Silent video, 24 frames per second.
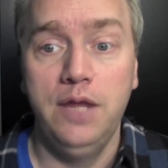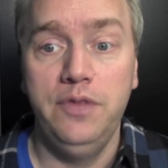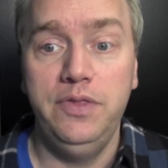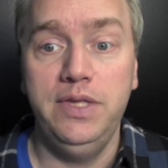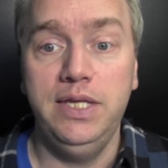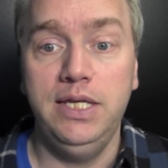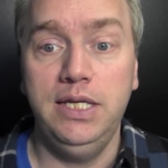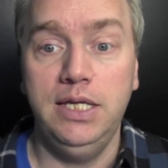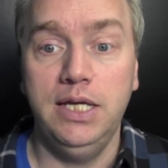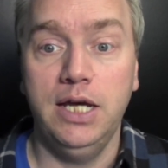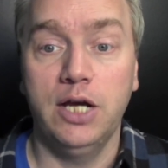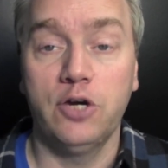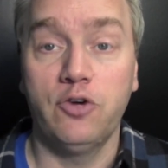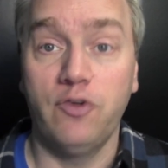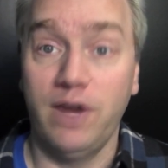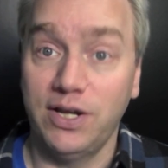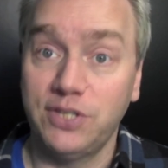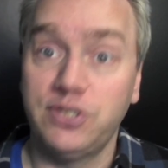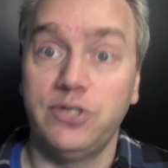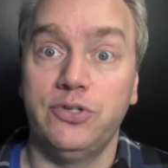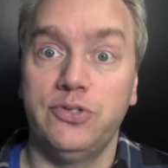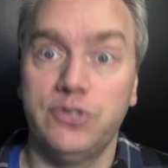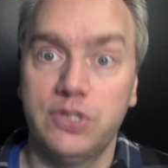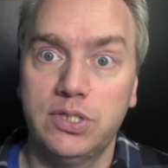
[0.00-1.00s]
The
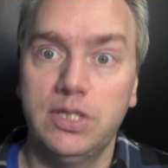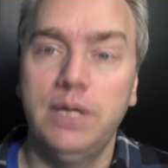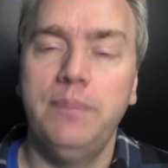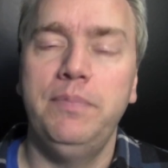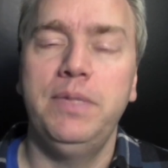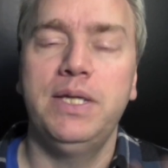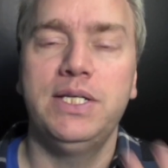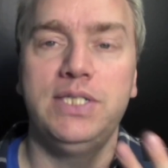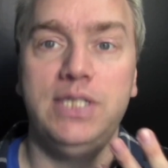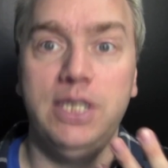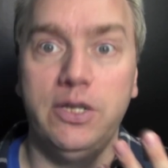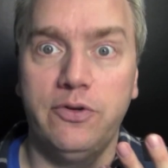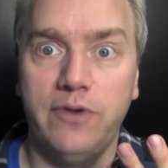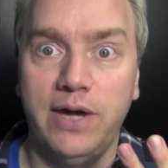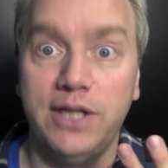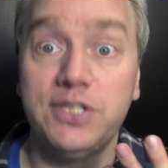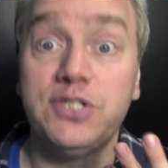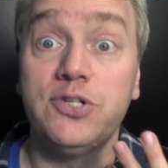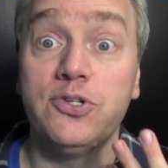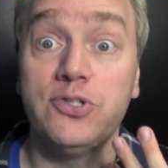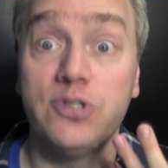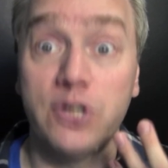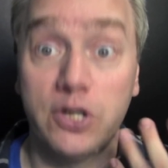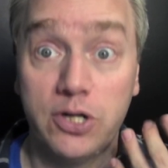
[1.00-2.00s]
Aggressors, because the
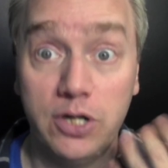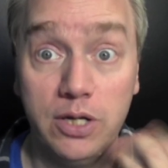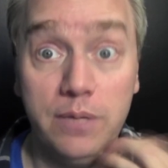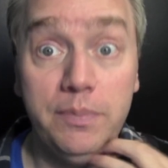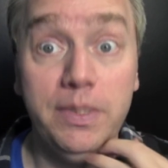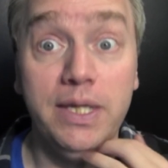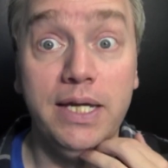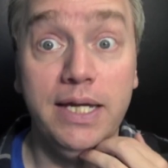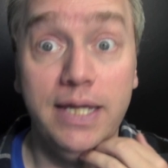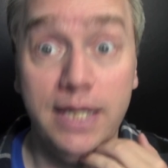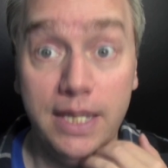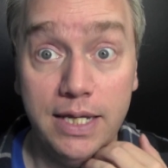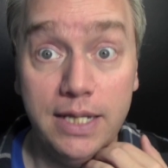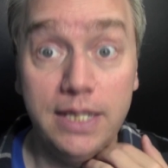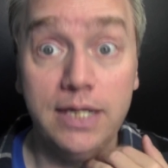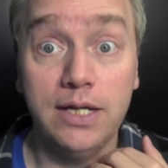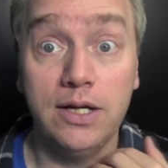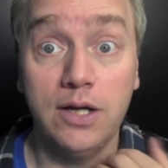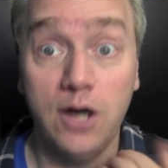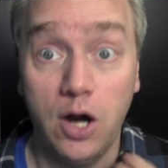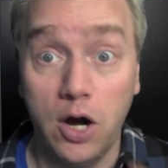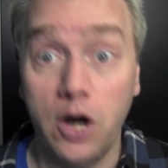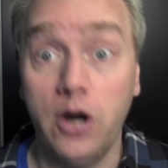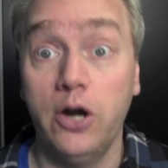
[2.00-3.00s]
Aggressors are going to be a
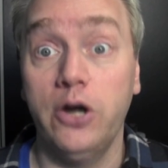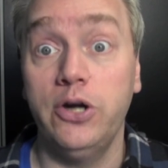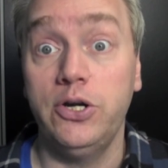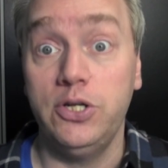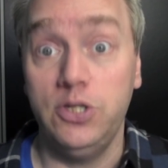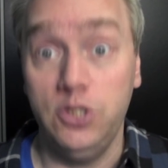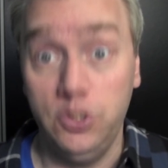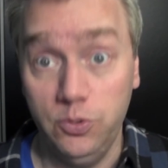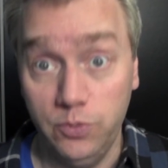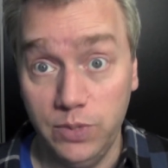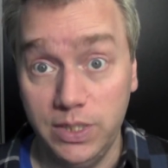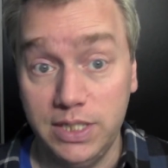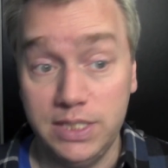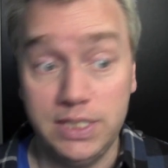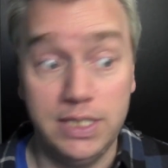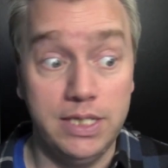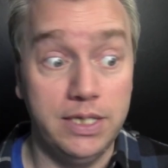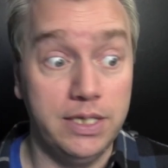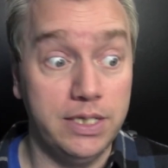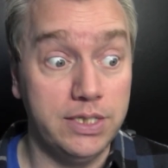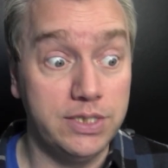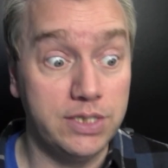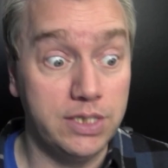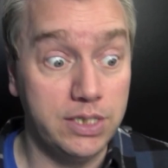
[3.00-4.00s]
hitting hard unit
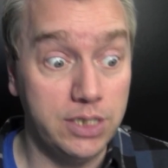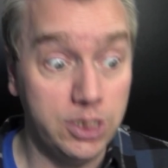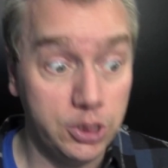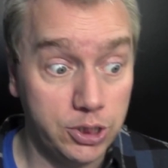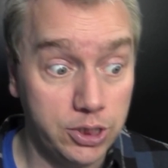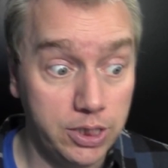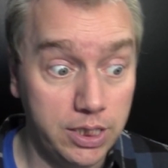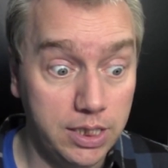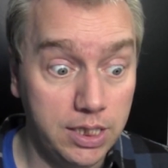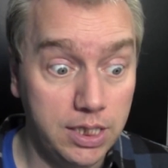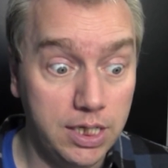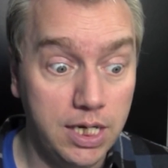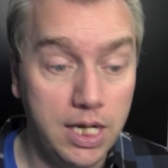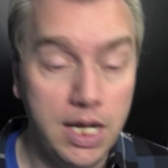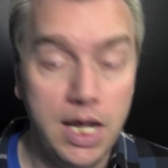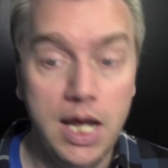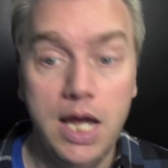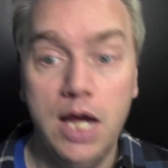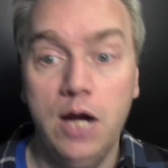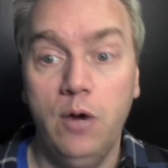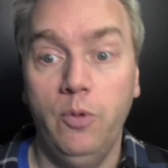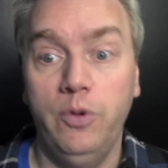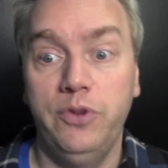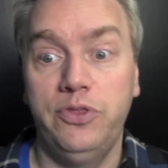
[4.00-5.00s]
in this edition
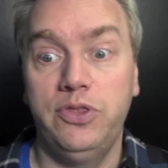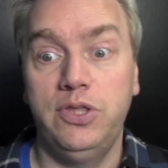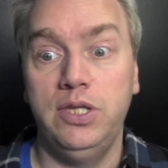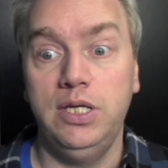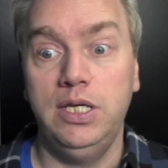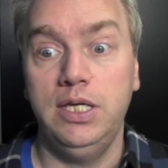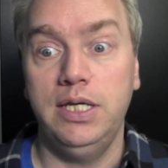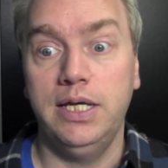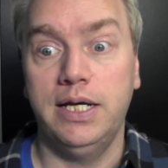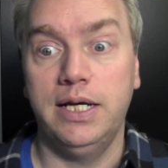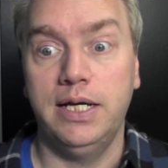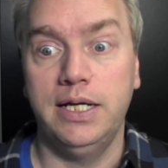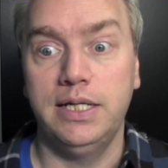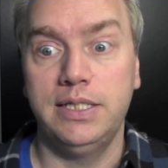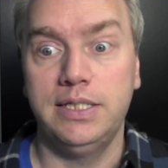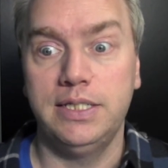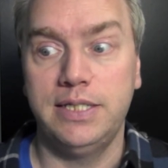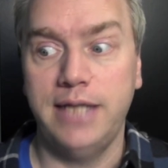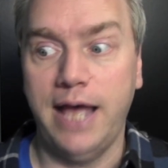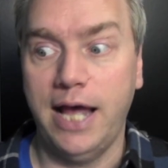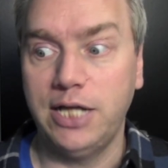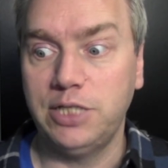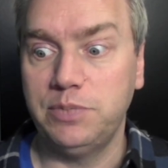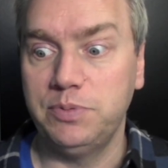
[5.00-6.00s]
with the
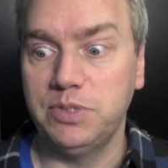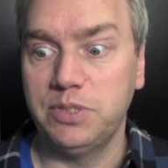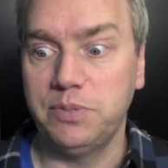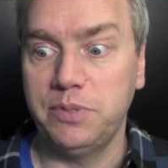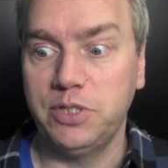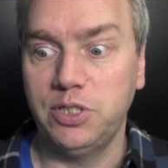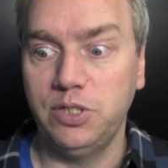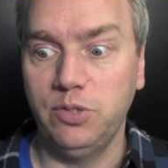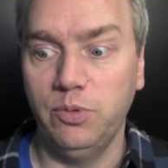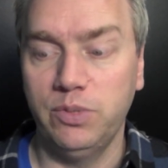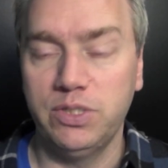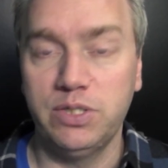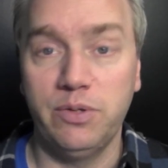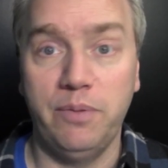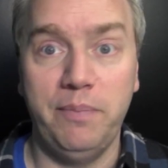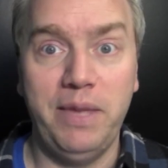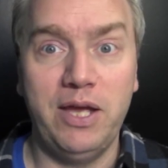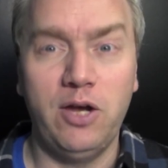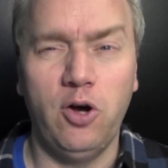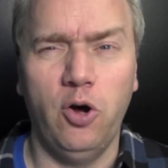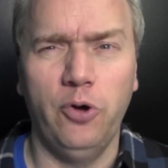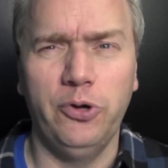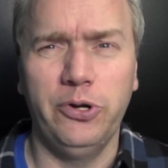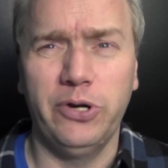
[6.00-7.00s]
detachments, especially the ones that
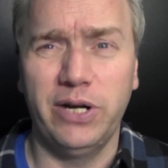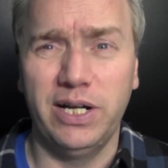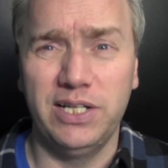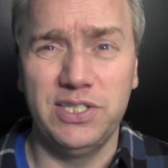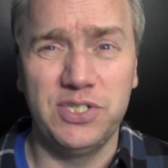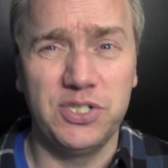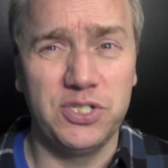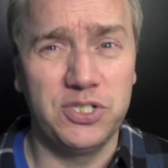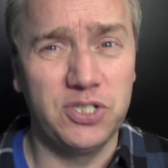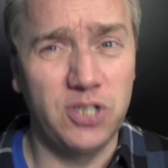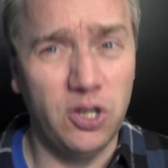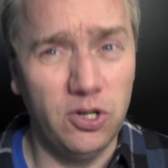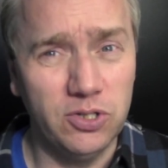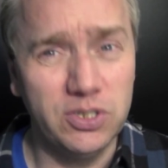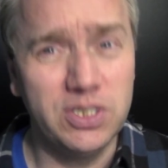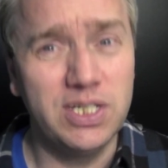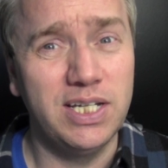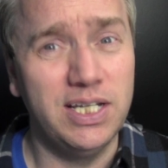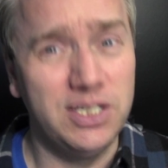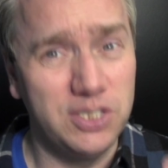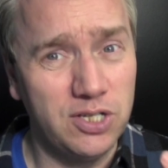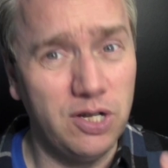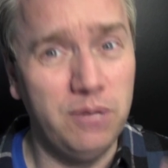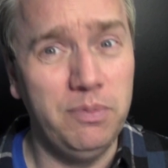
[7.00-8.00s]
make all your guns
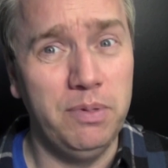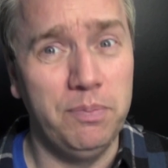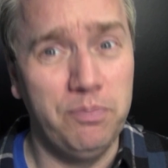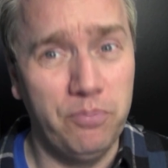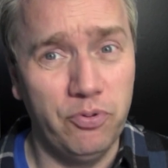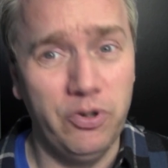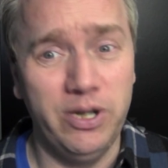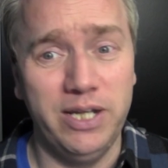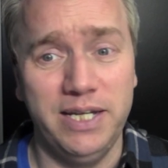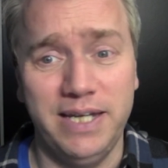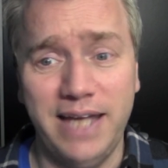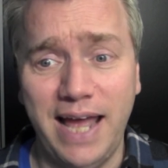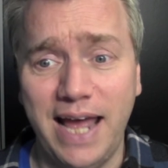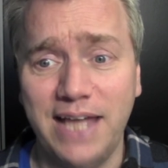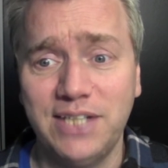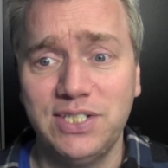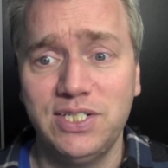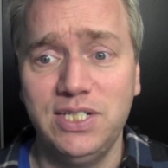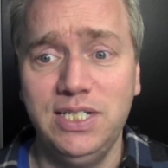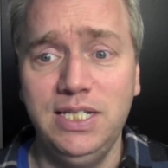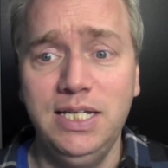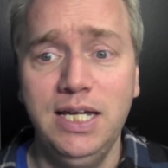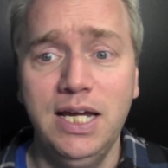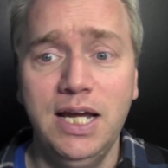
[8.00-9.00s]
assault. It's going to be pretty
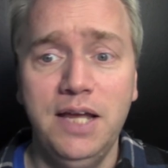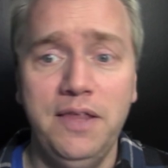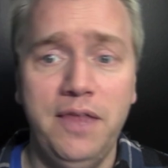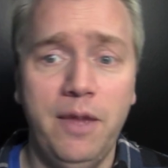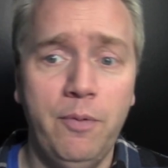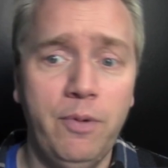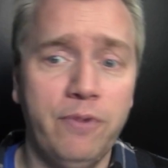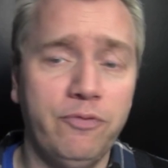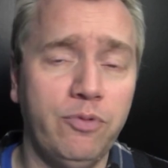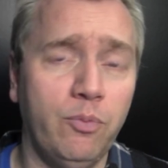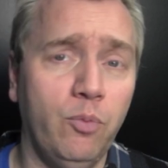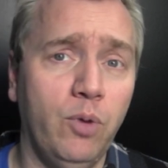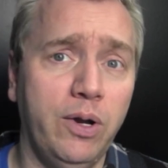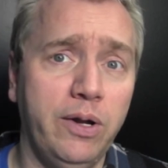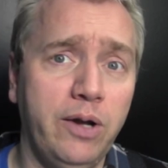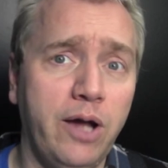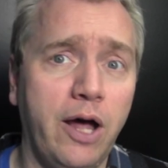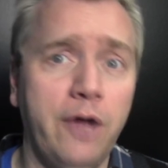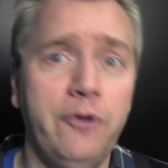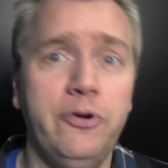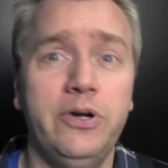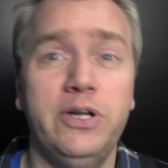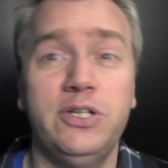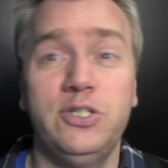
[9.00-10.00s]
nasty. They went from
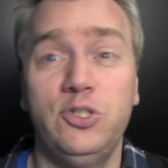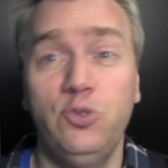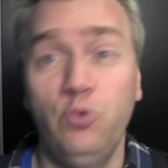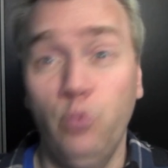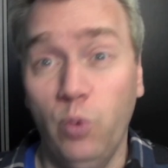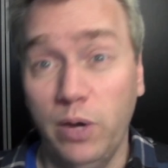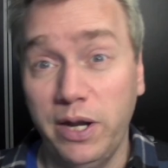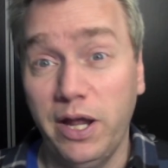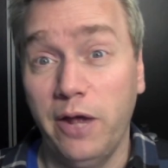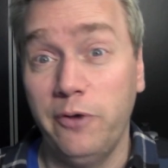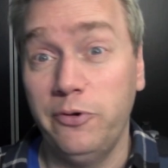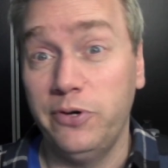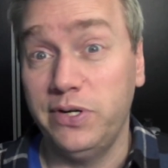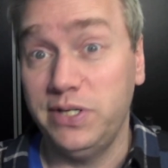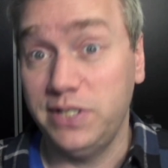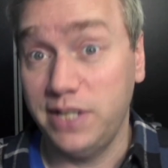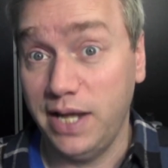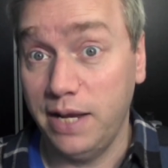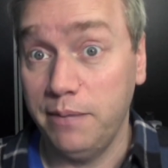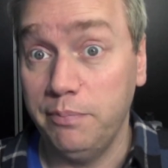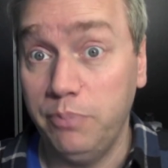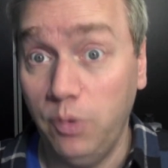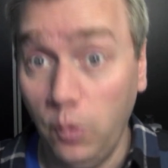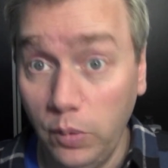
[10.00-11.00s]
100 to
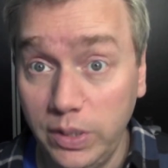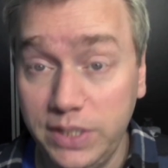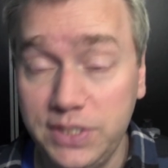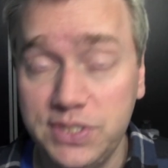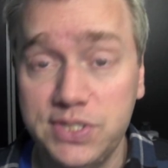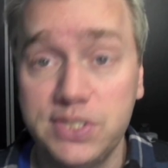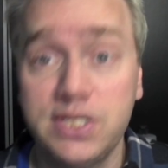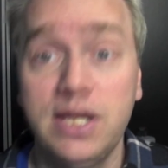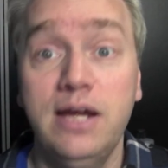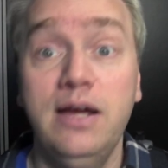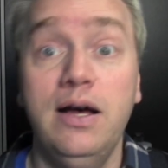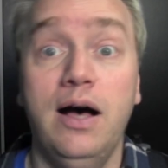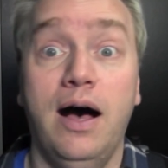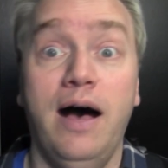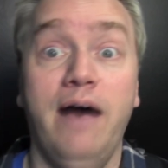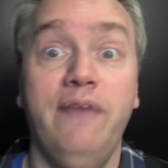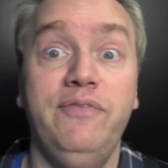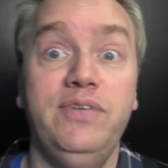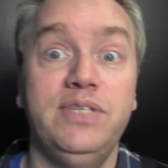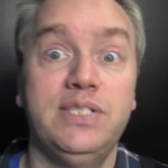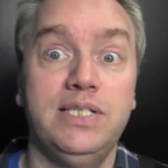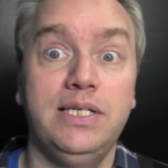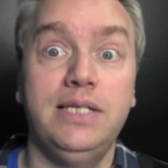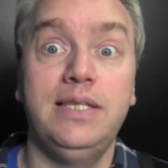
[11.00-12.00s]
110 points.
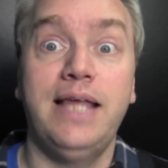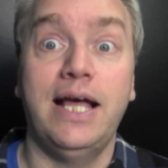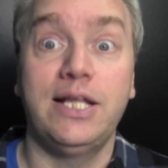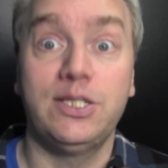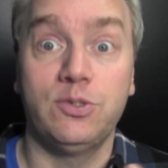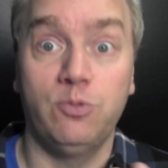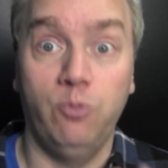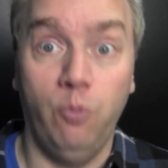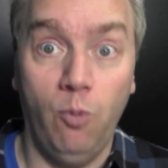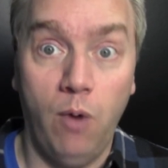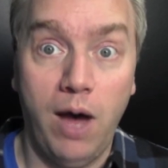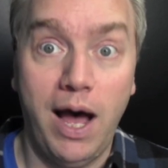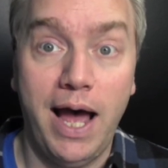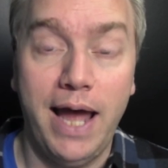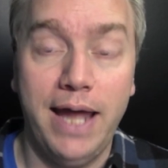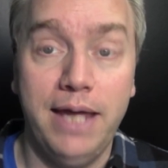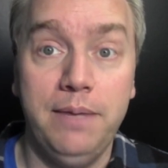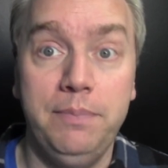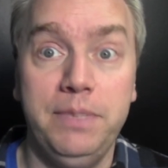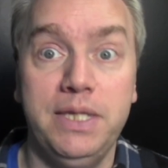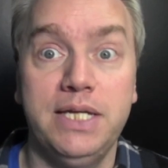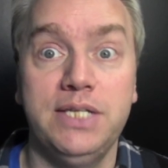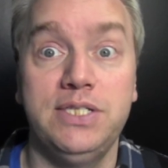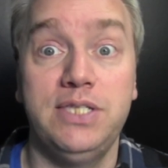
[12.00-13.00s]
Obviously, that's
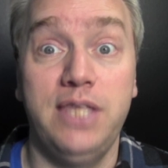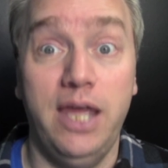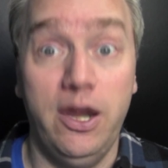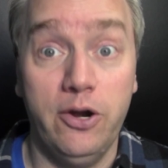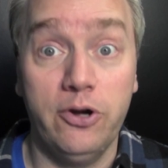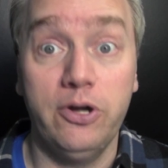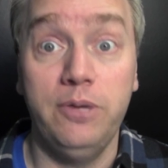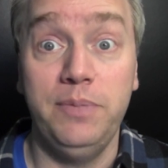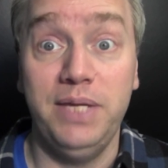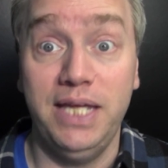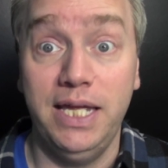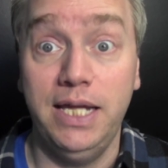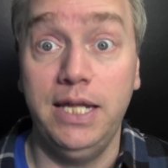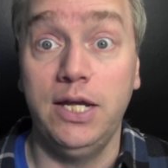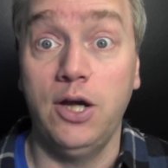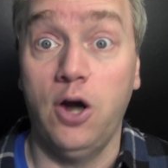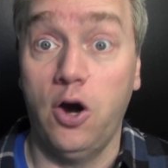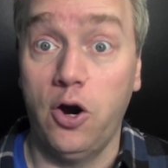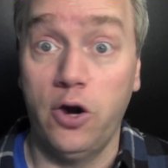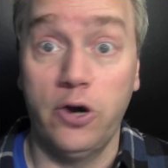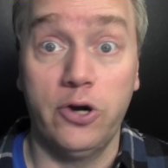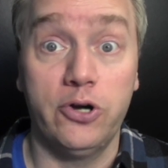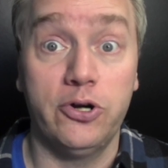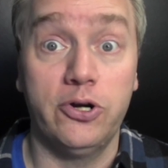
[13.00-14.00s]
why, because they are going to be hitting
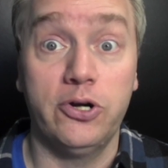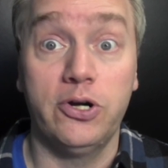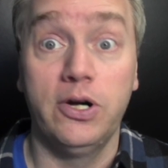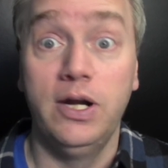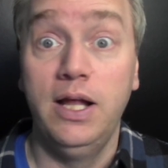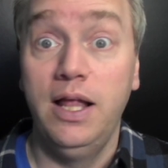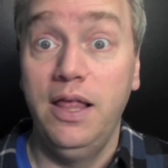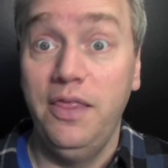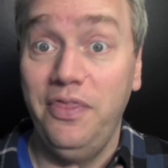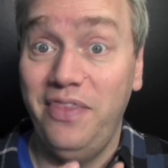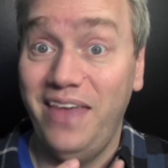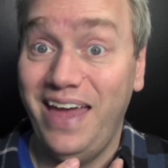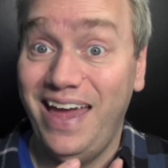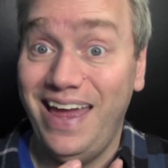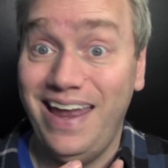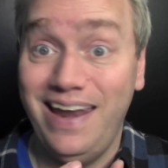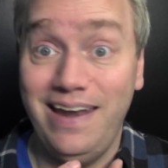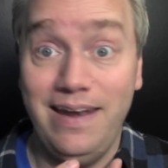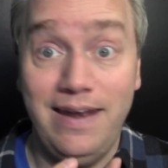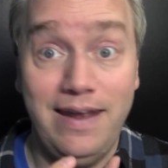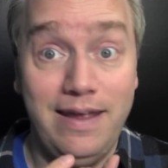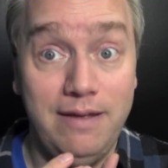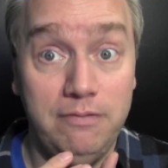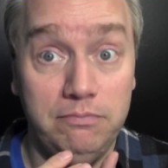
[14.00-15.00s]
harder
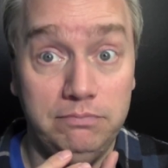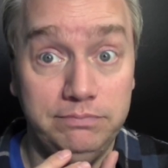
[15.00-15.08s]
than